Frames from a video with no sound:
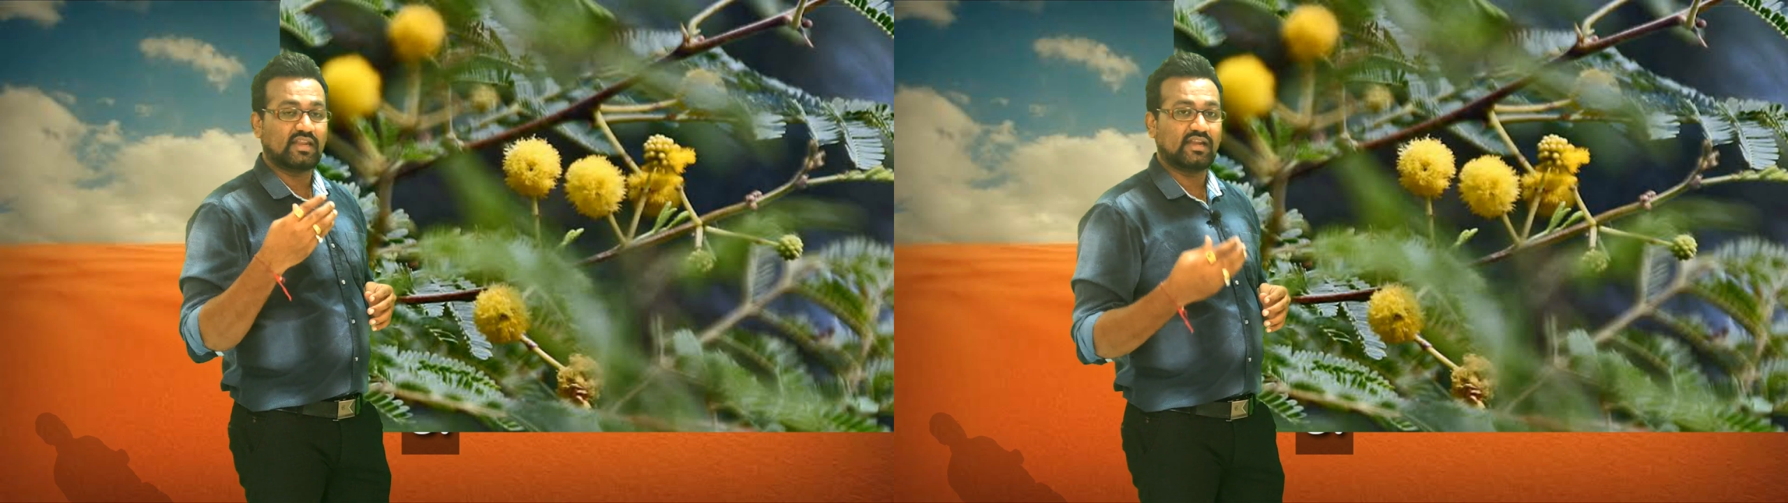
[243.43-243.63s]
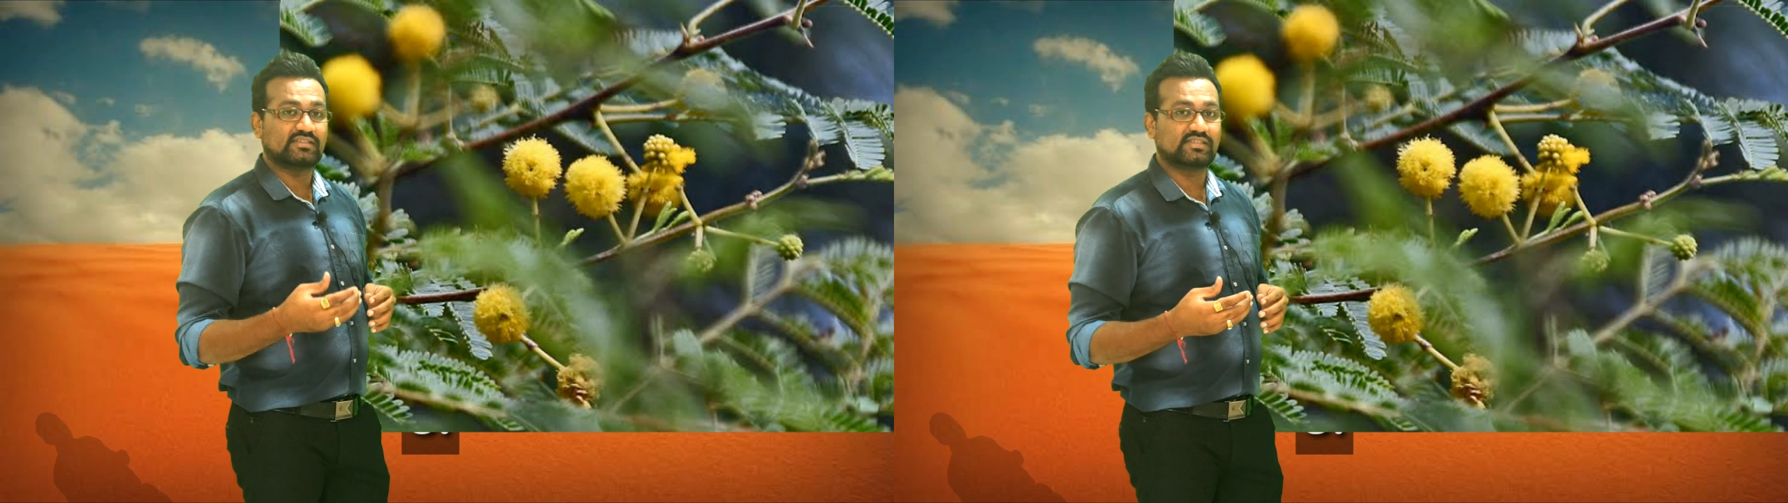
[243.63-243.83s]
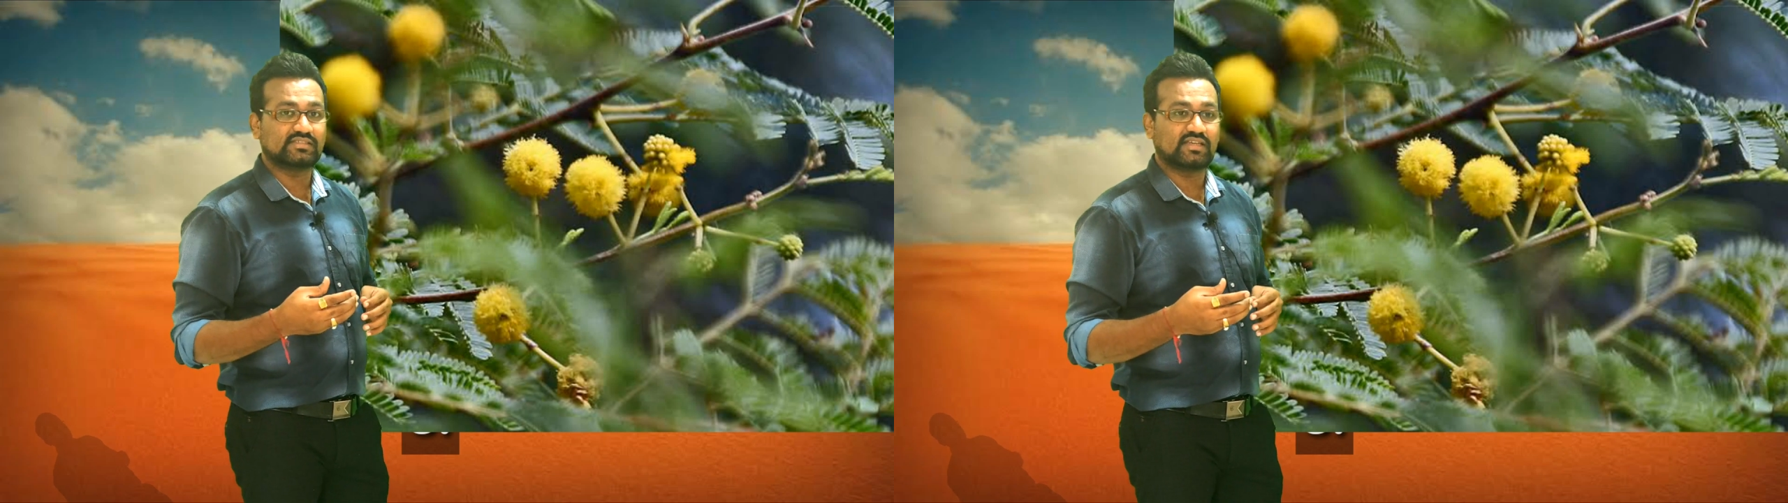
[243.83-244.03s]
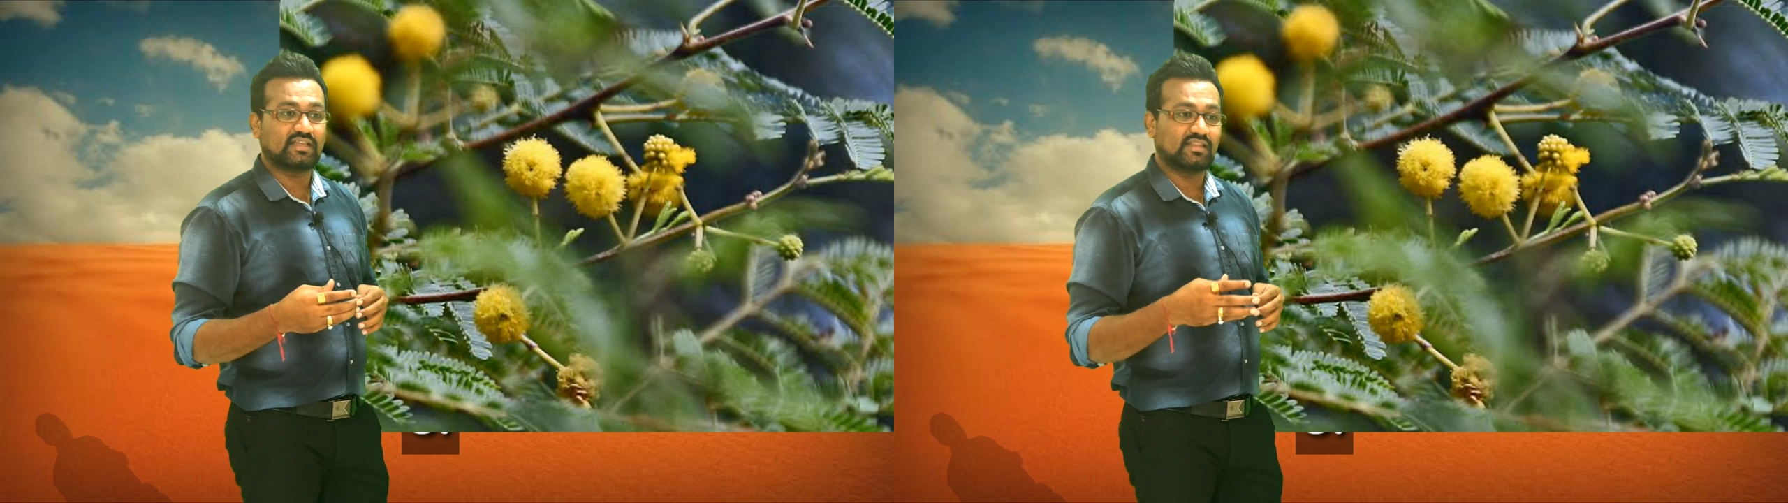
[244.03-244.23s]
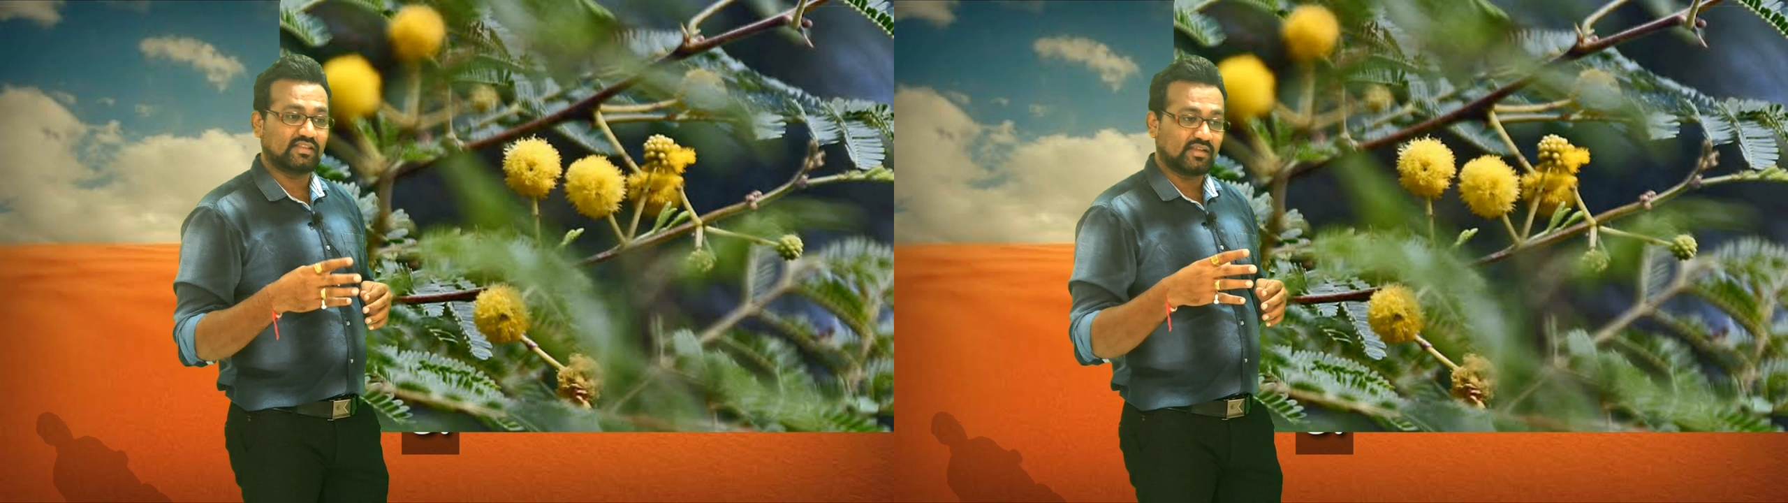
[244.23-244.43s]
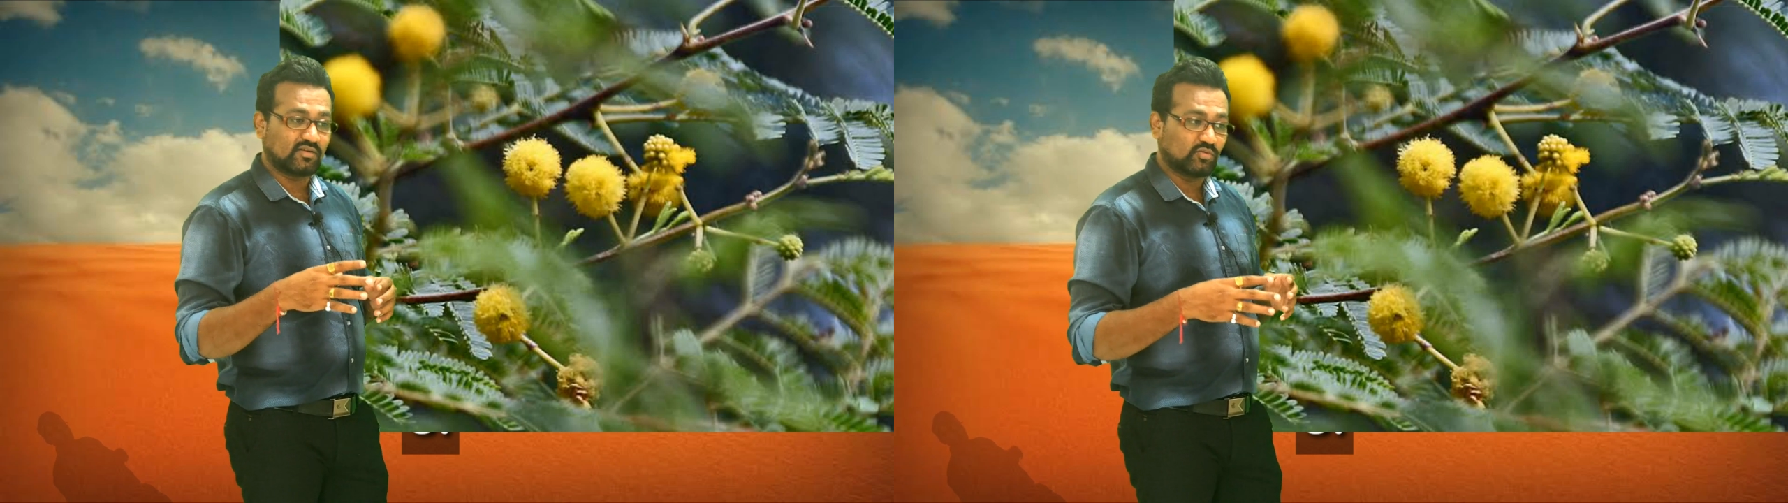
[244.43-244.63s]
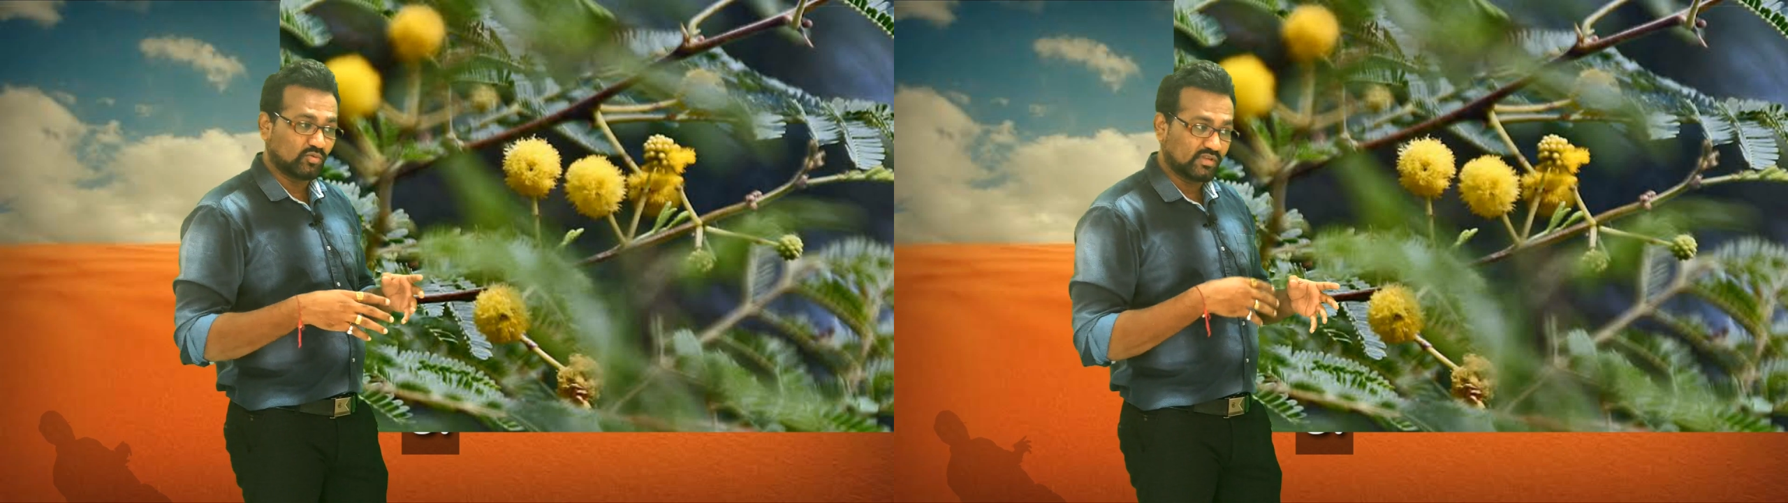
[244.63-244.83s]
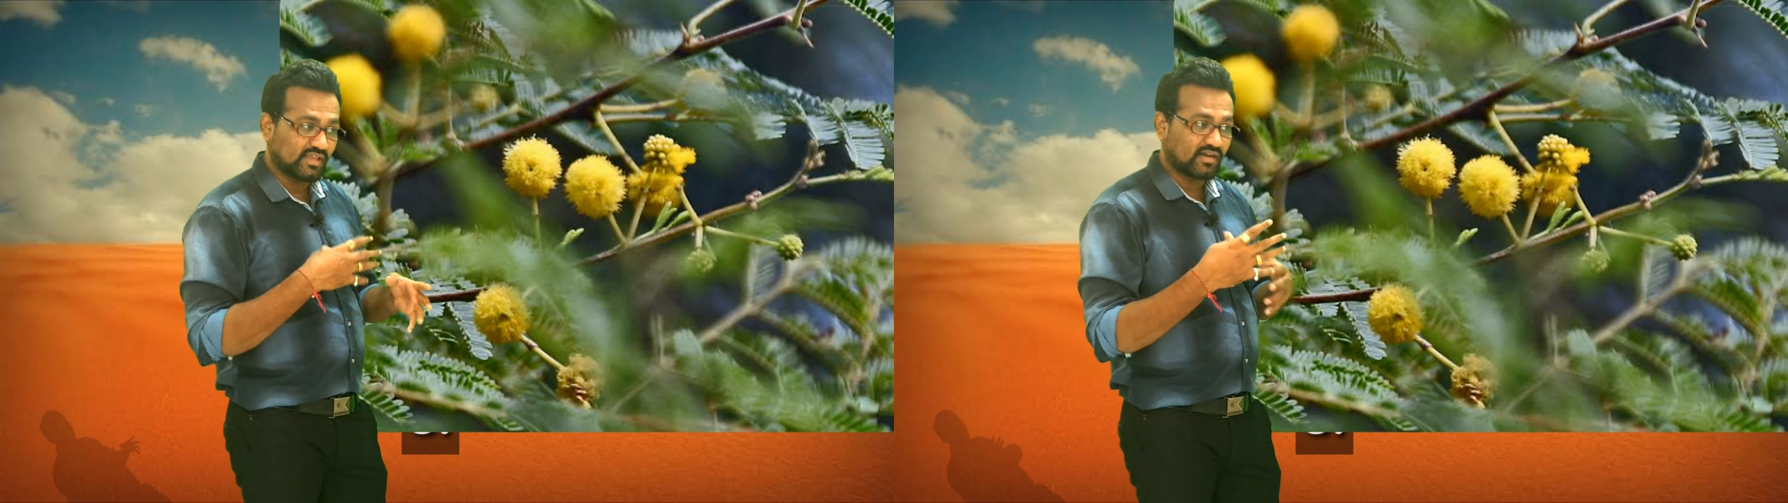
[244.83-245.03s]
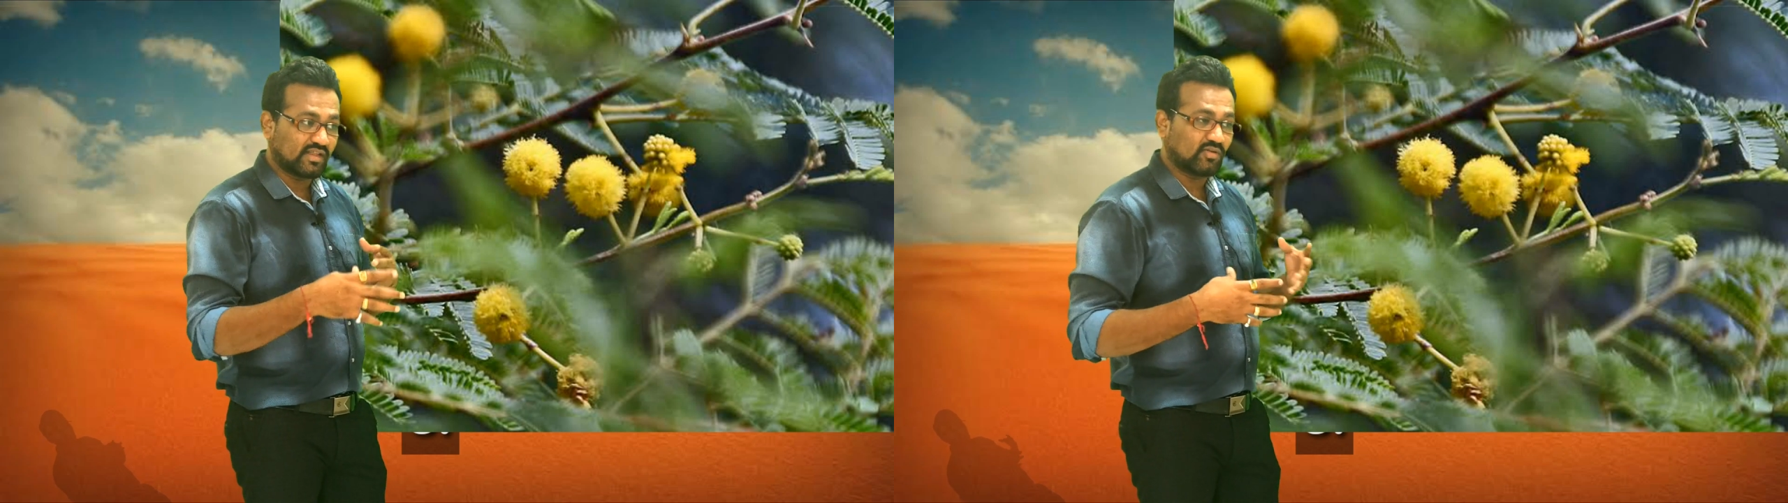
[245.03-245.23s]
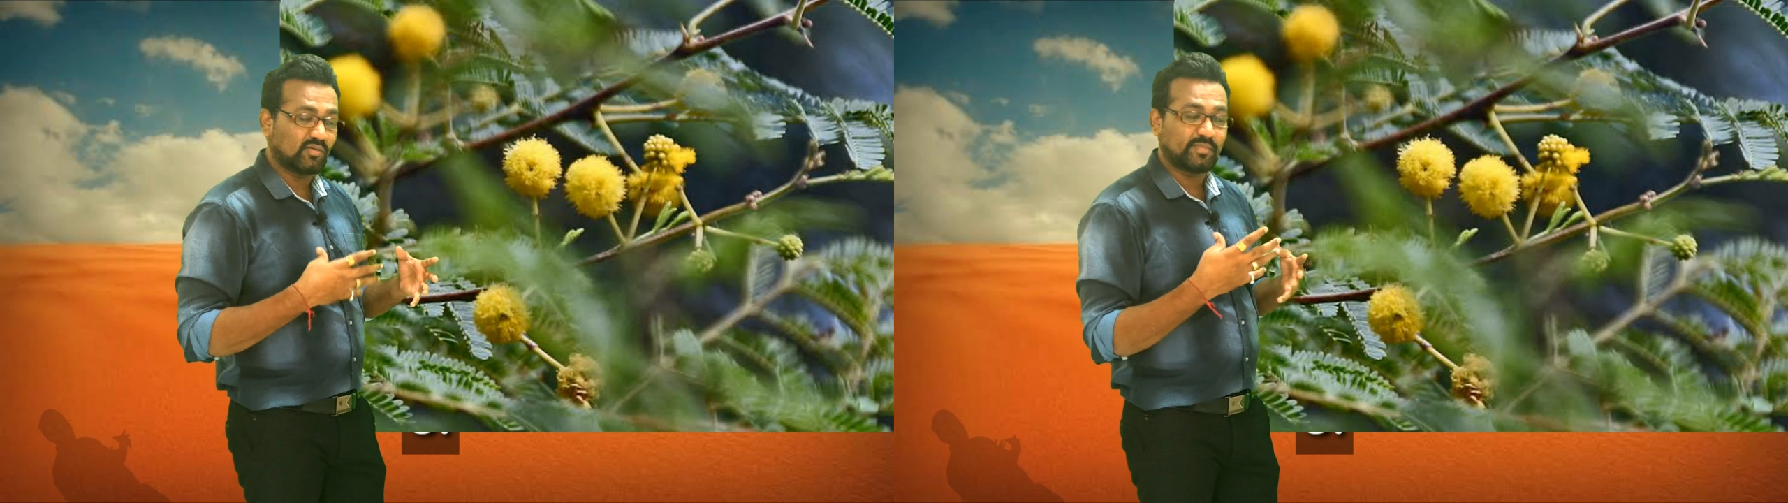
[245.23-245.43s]
the rainy season, they do their
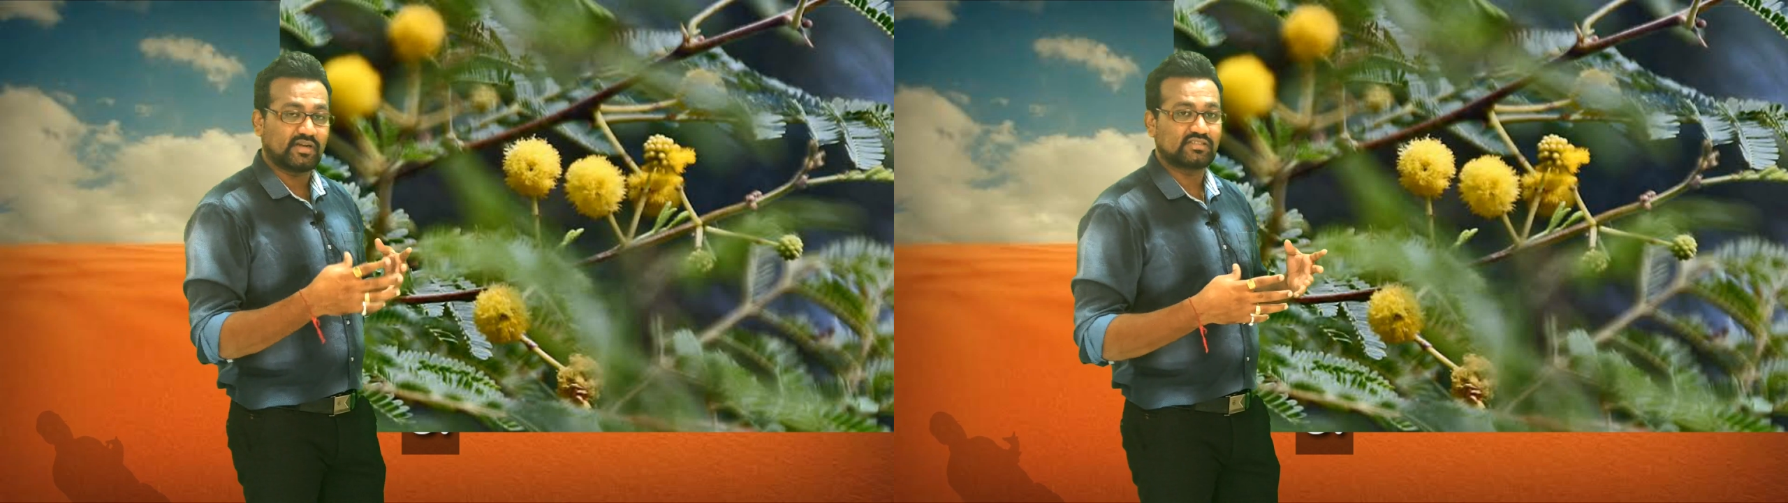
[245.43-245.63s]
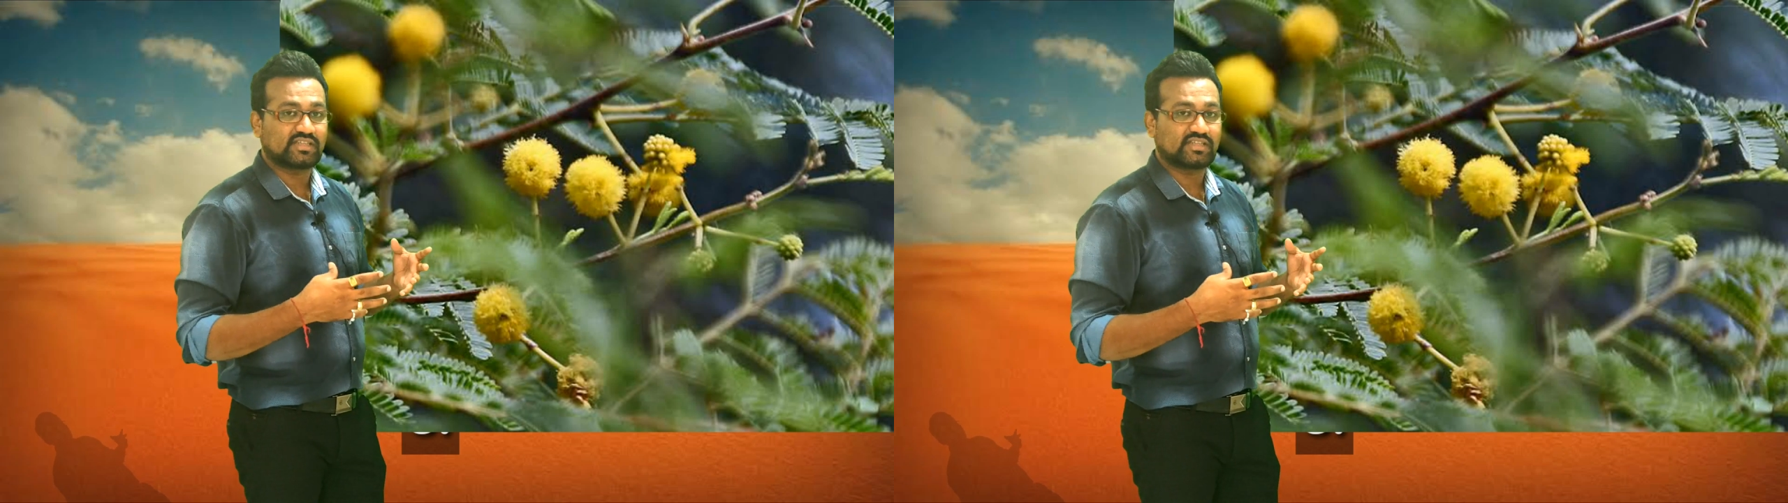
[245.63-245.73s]
developmental